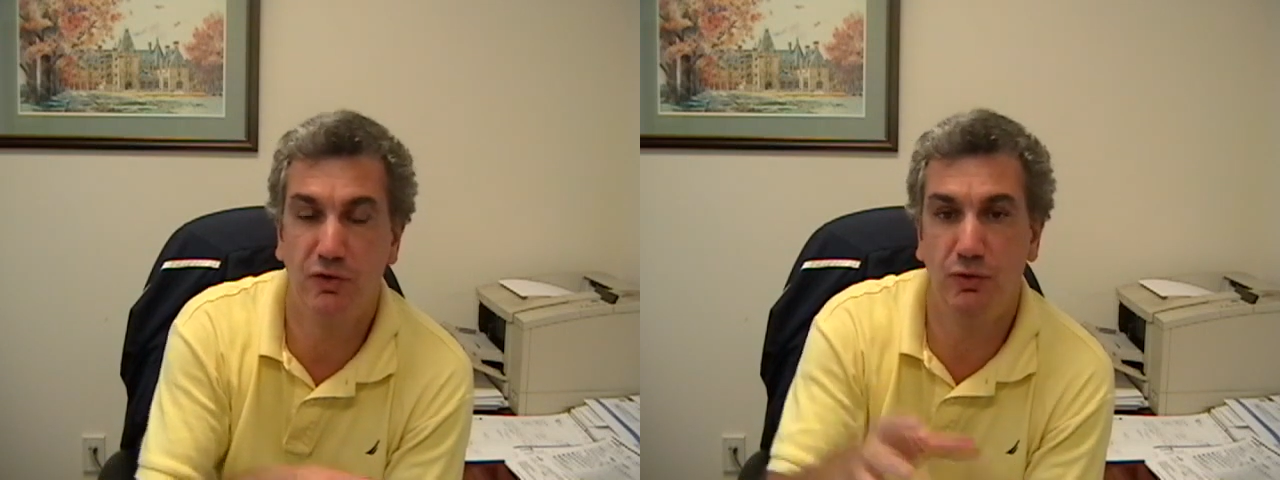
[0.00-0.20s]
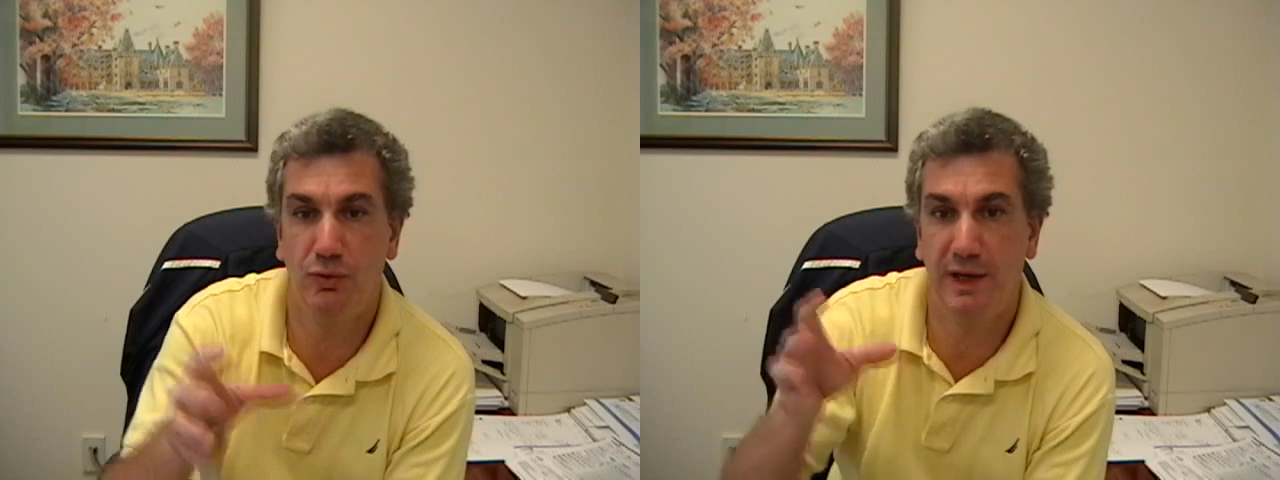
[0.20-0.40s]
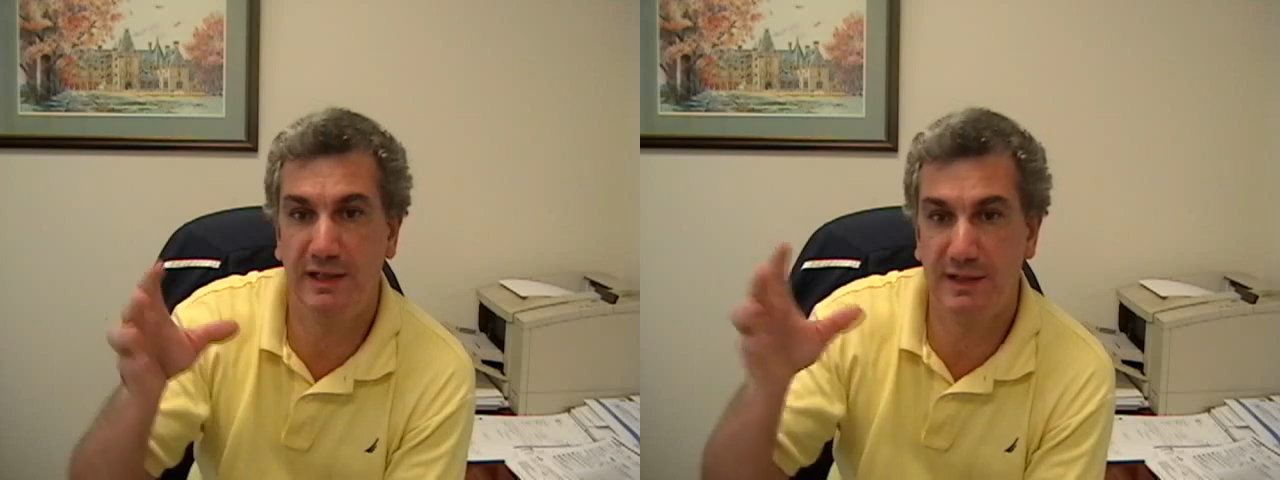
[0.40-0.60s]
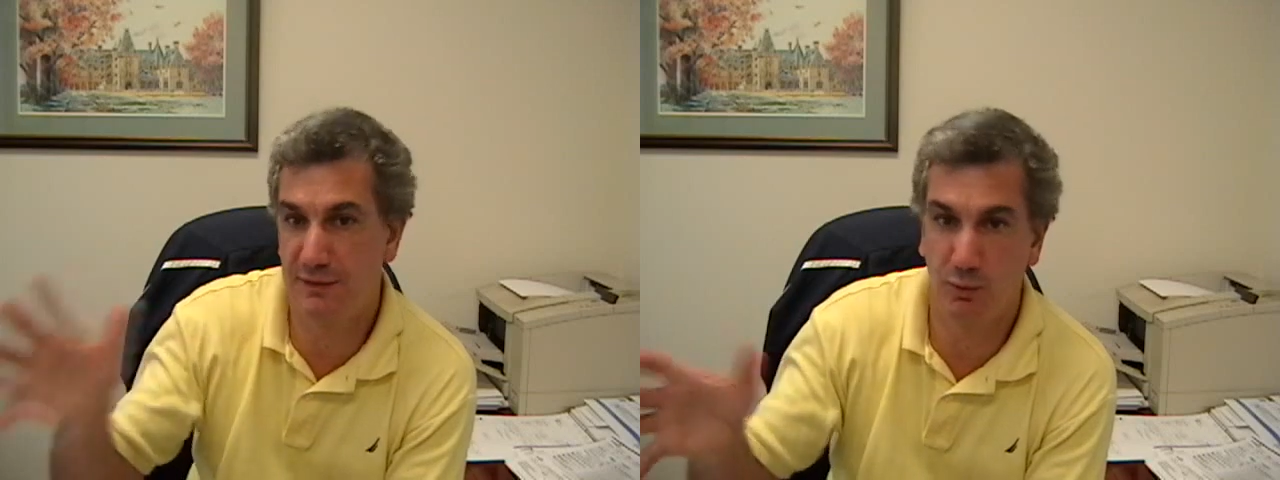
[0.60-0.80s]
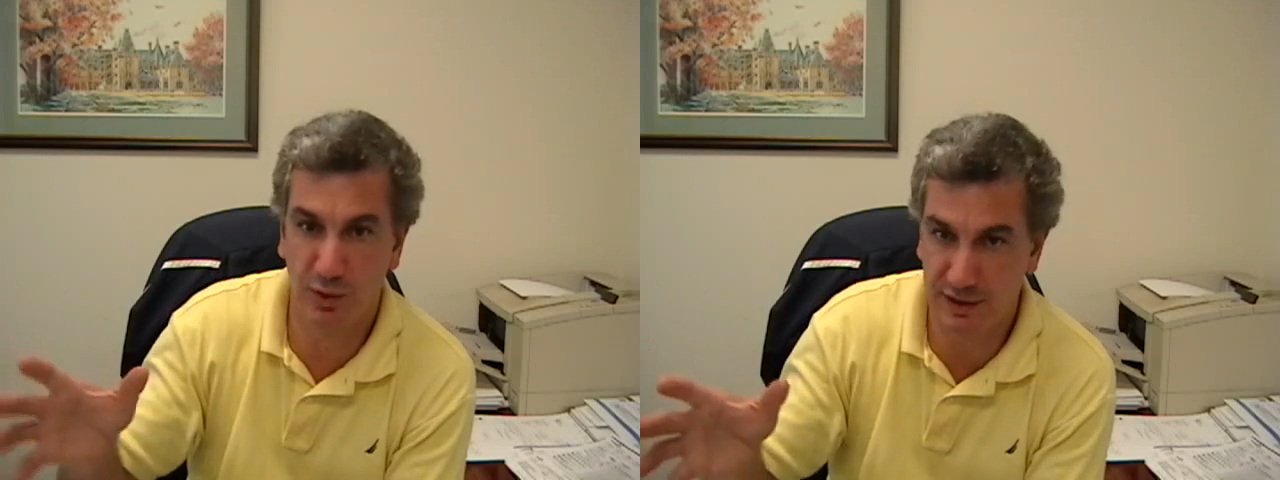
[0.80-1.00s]
to a
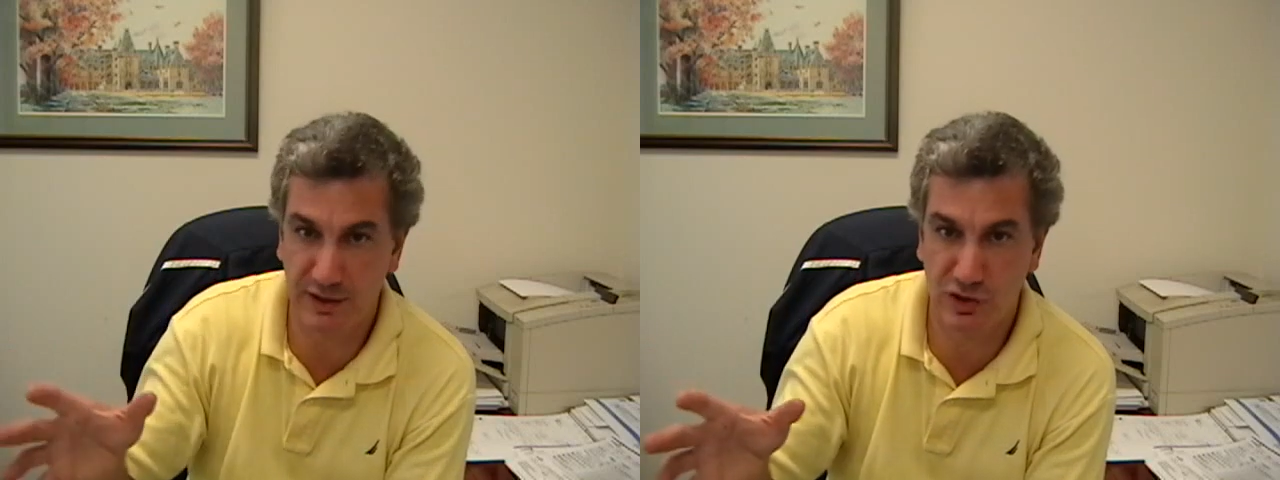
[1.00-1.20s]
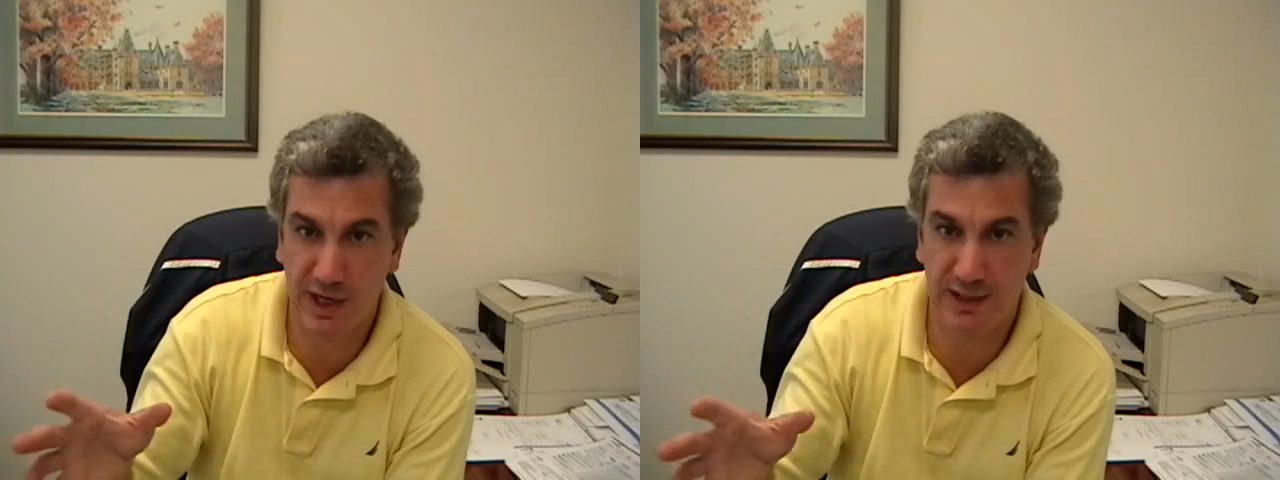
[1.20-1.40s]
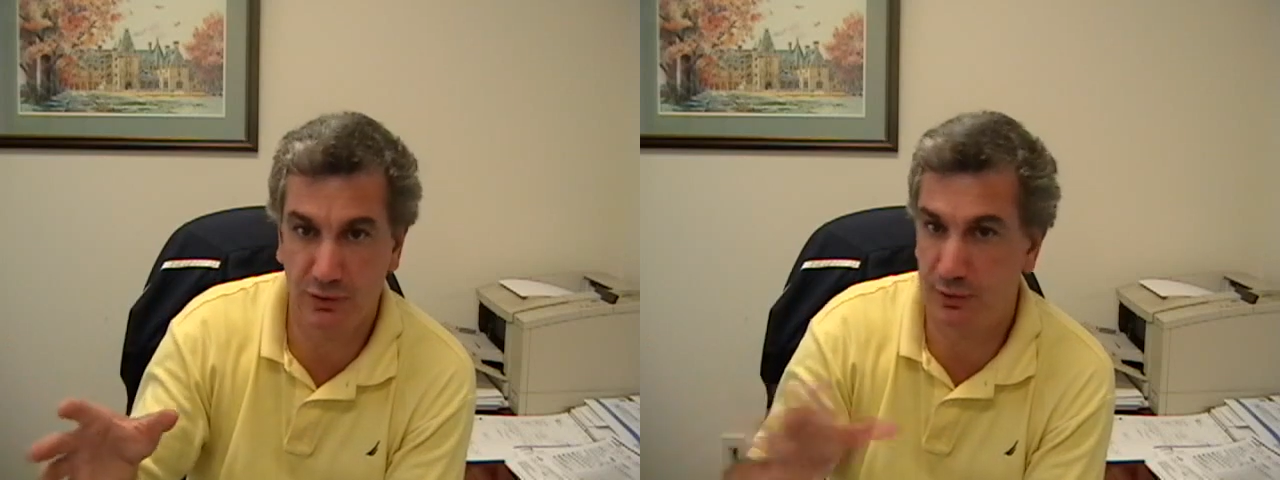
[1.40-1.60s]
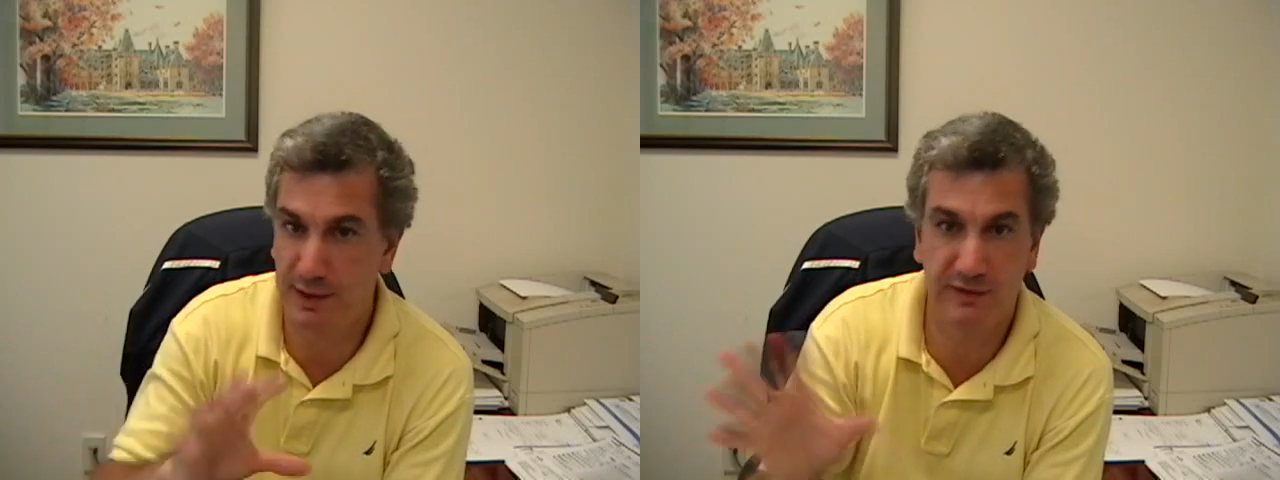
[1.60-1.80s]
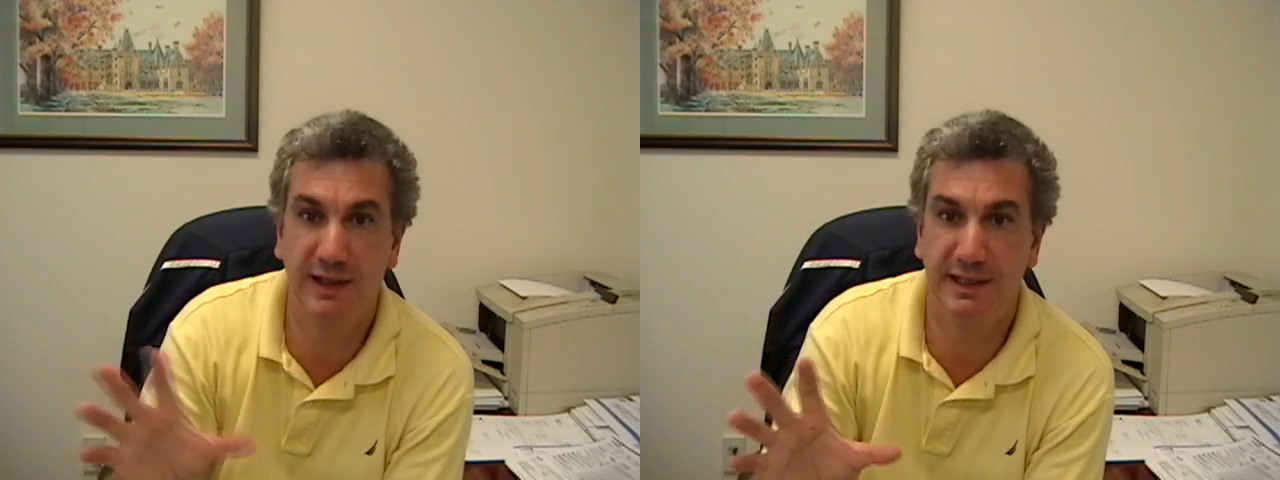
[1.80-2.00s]
different one of their channels
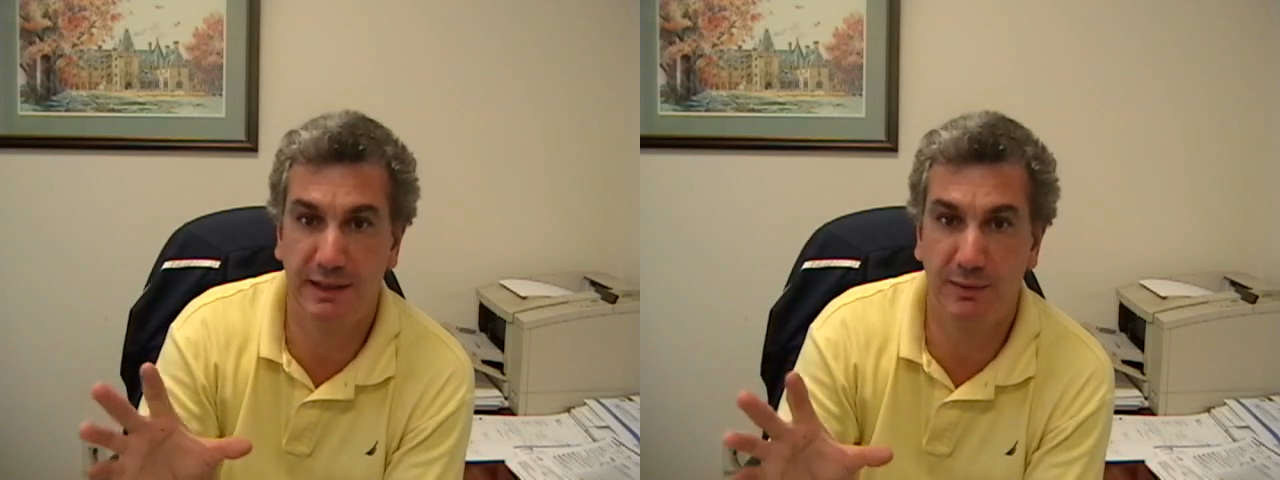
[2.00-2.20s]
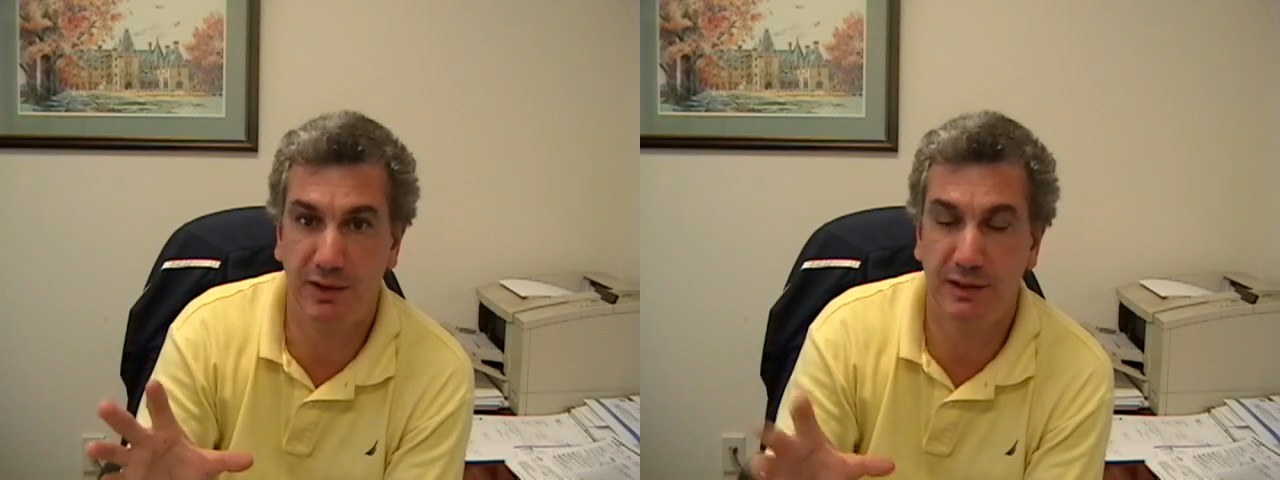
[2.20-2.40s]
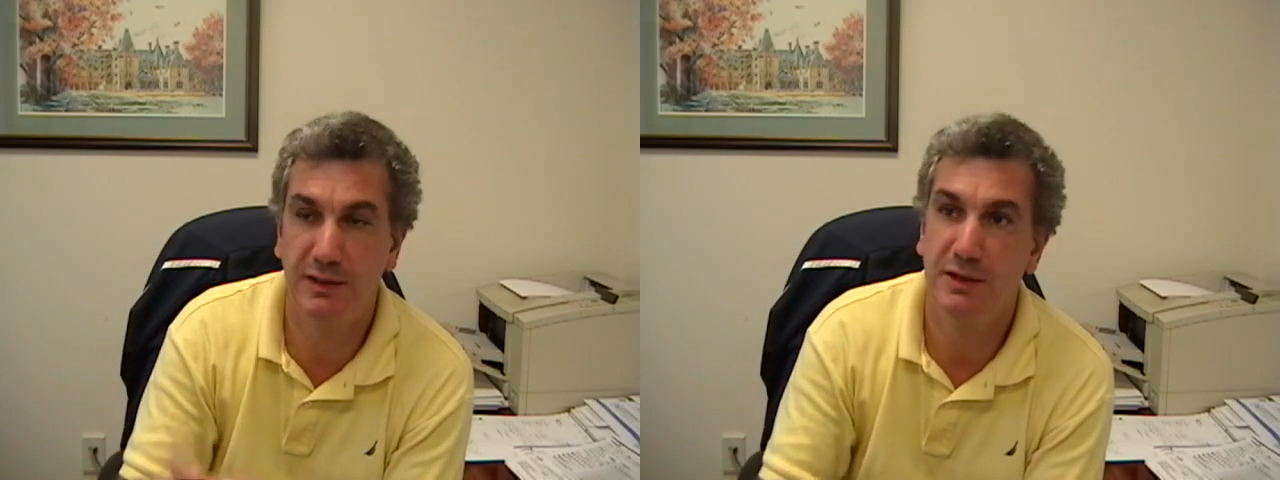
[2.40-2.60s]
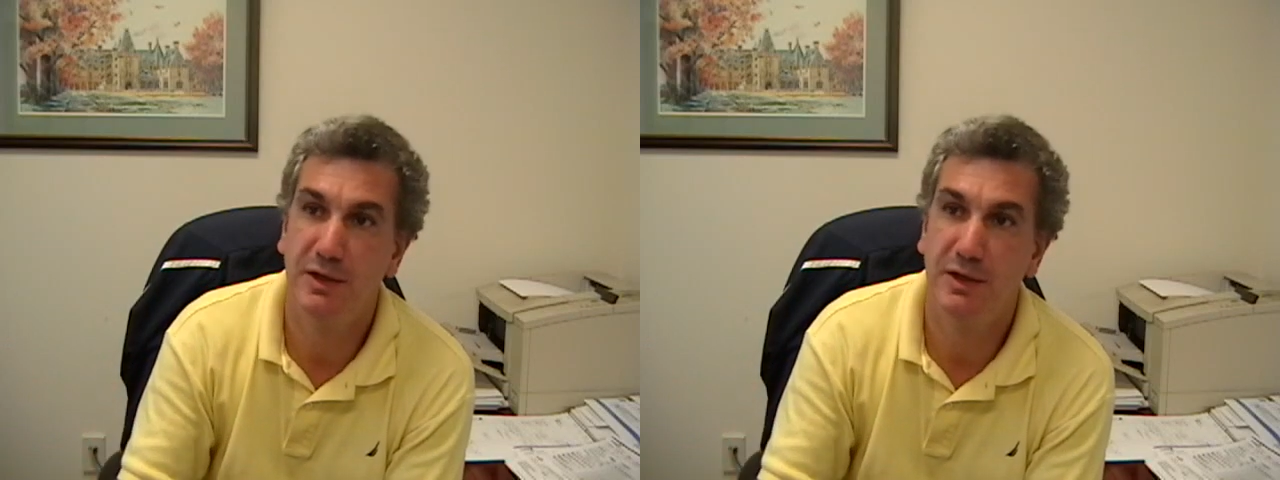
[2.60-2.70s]
without telling anybody.